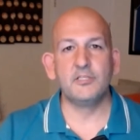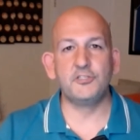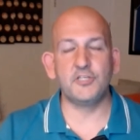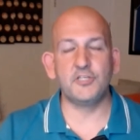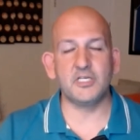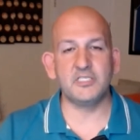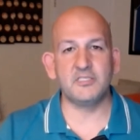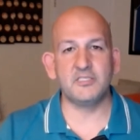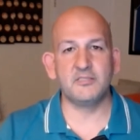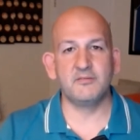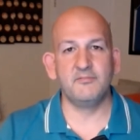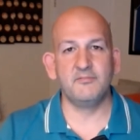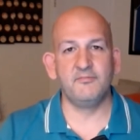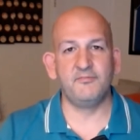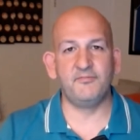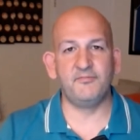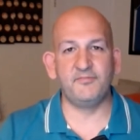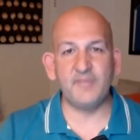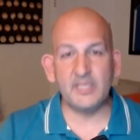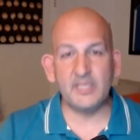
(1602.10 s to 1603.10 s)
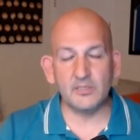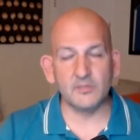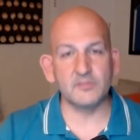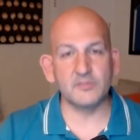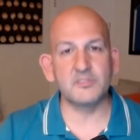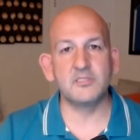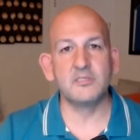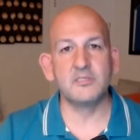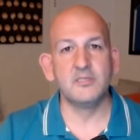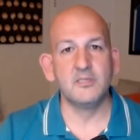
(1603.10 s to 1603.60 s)
just
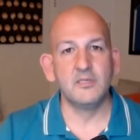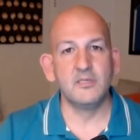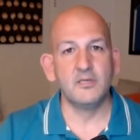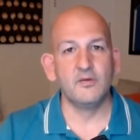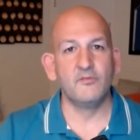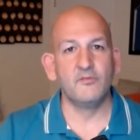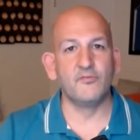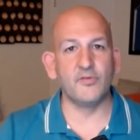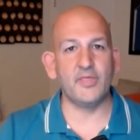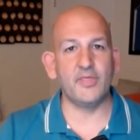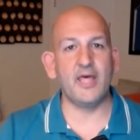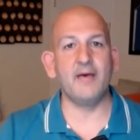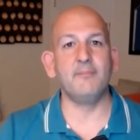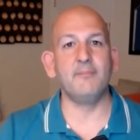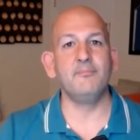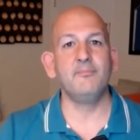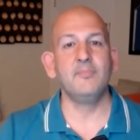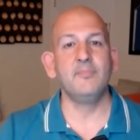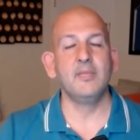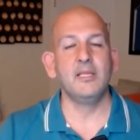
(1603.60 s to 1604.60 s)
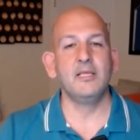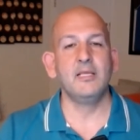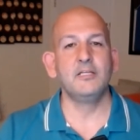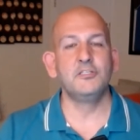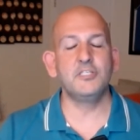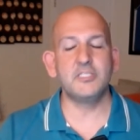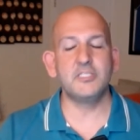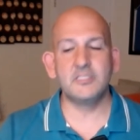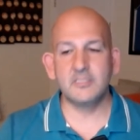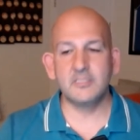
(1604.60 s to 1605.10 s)
feels for them.
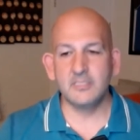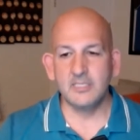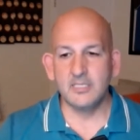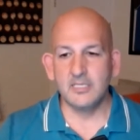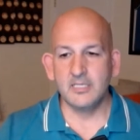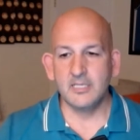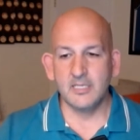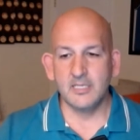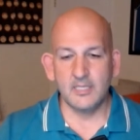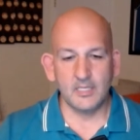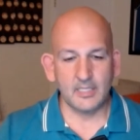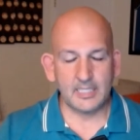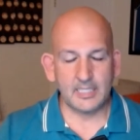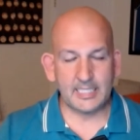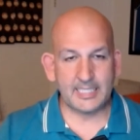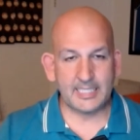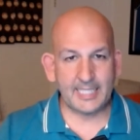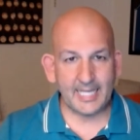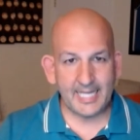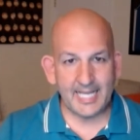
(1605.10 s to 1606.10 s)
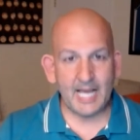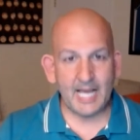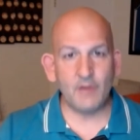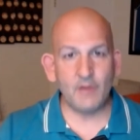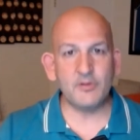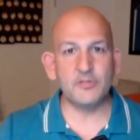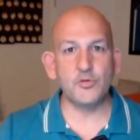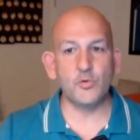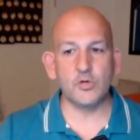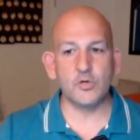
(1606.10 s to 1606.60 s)
Just getting
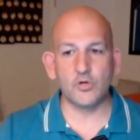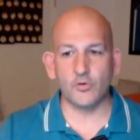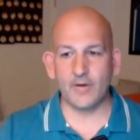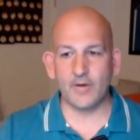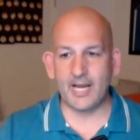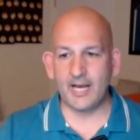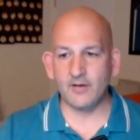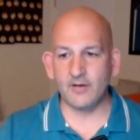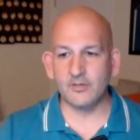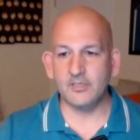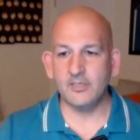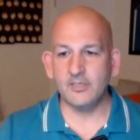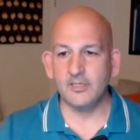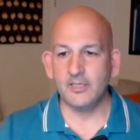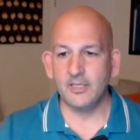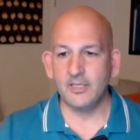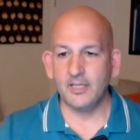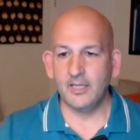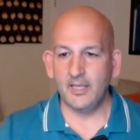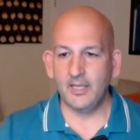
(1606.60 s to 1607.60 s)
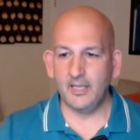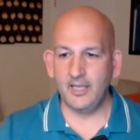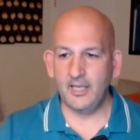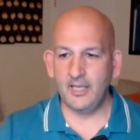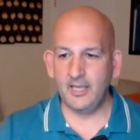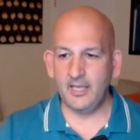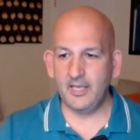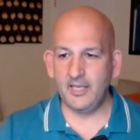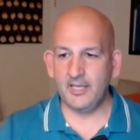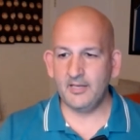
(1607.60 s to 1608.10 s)
out into a crowd.
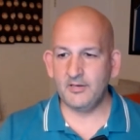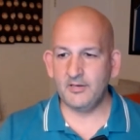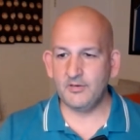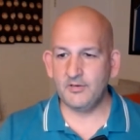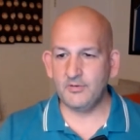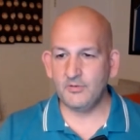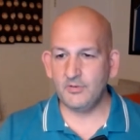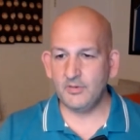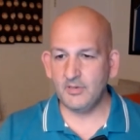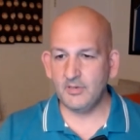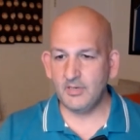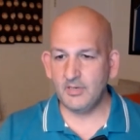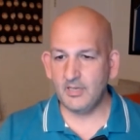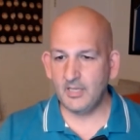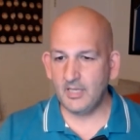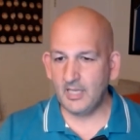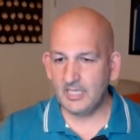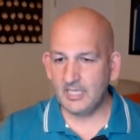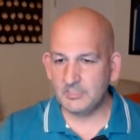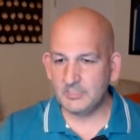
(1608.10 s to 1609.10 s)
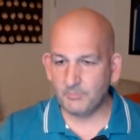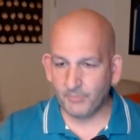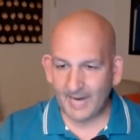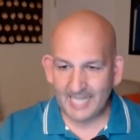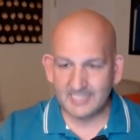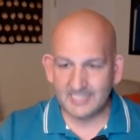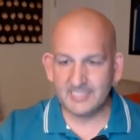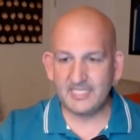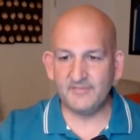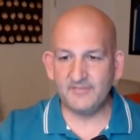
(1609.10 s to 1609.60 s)
And as
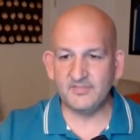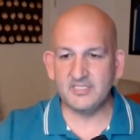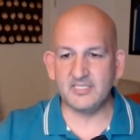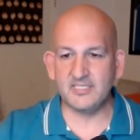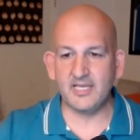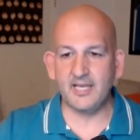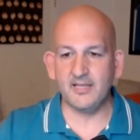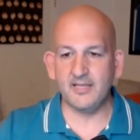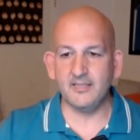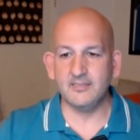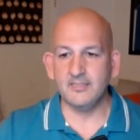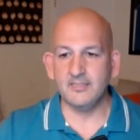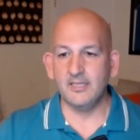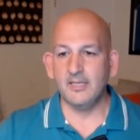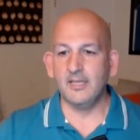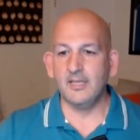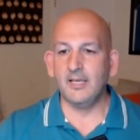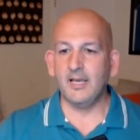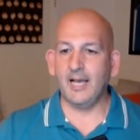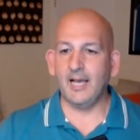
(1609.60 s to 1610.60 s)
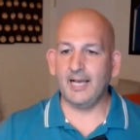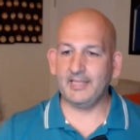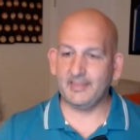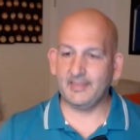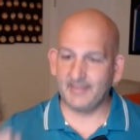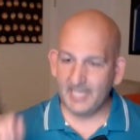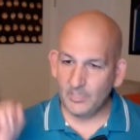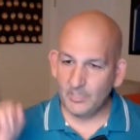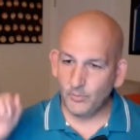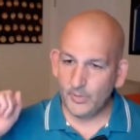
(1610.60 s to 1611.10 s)
Brad Stevens said, I
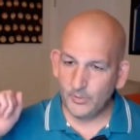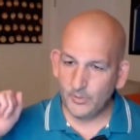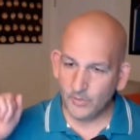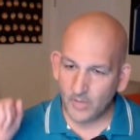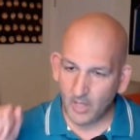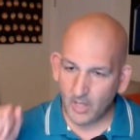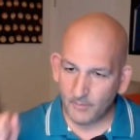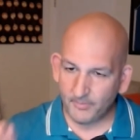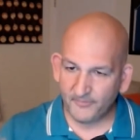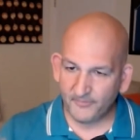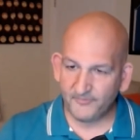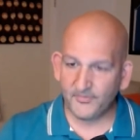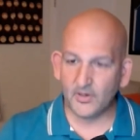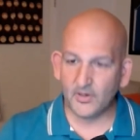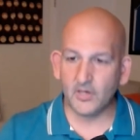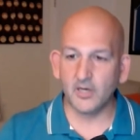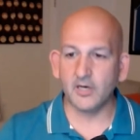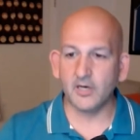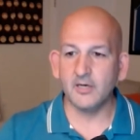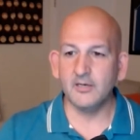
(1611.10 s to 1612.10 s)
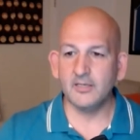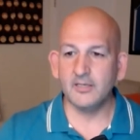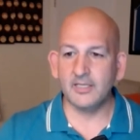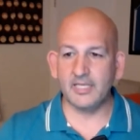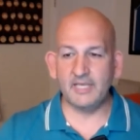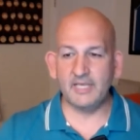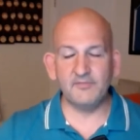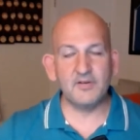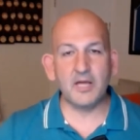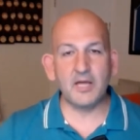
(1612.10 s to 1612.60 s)
think we would all prefer,
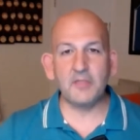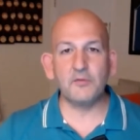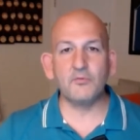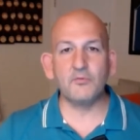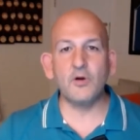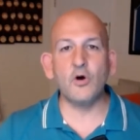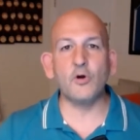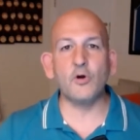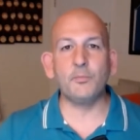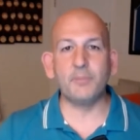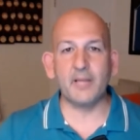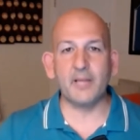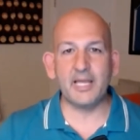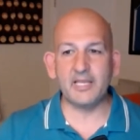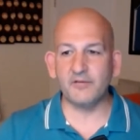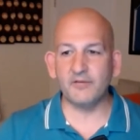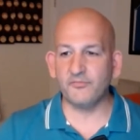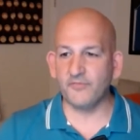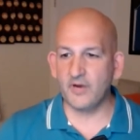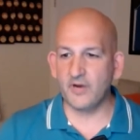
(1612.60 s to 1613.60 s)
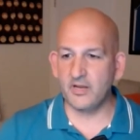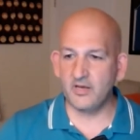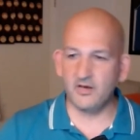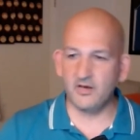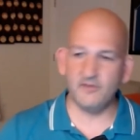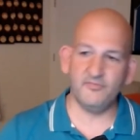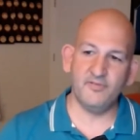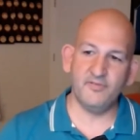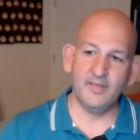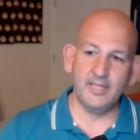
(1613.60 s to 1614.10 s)
even on the road, playing in front
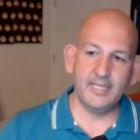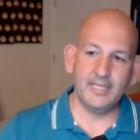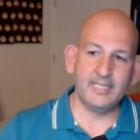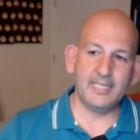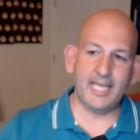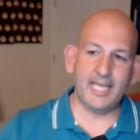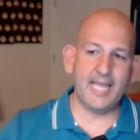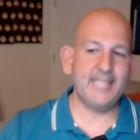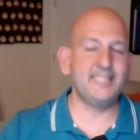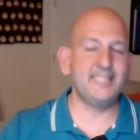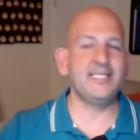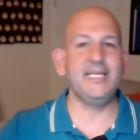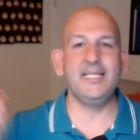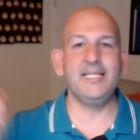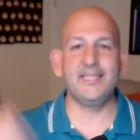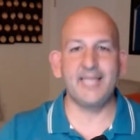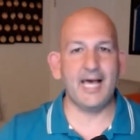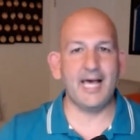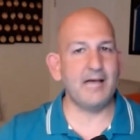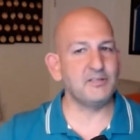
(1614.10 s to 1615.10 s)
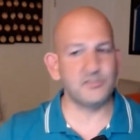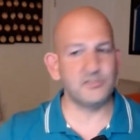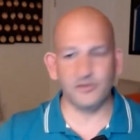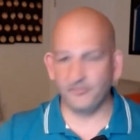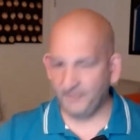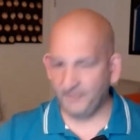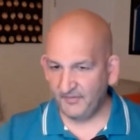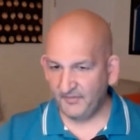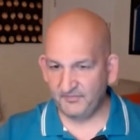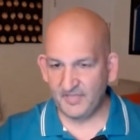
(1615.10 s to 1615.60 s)
of eighteen thousand
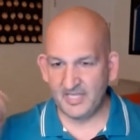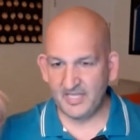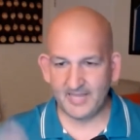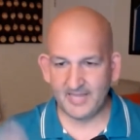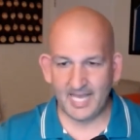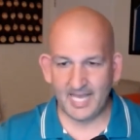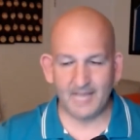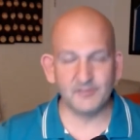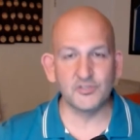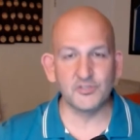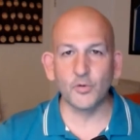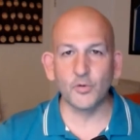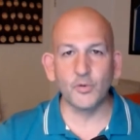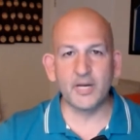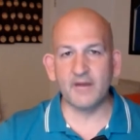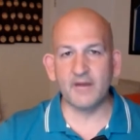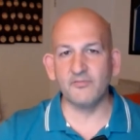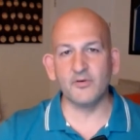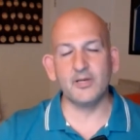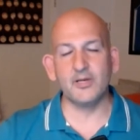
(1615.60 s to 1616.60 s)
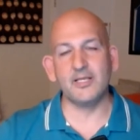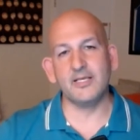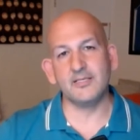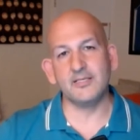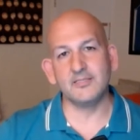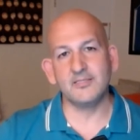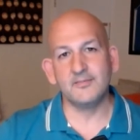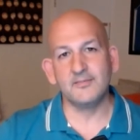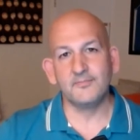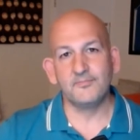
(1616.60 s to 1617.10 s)
or fifteen thousand or whatever it
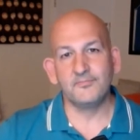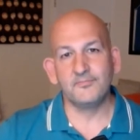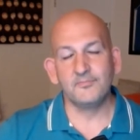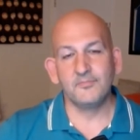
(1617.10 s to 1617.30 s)
is.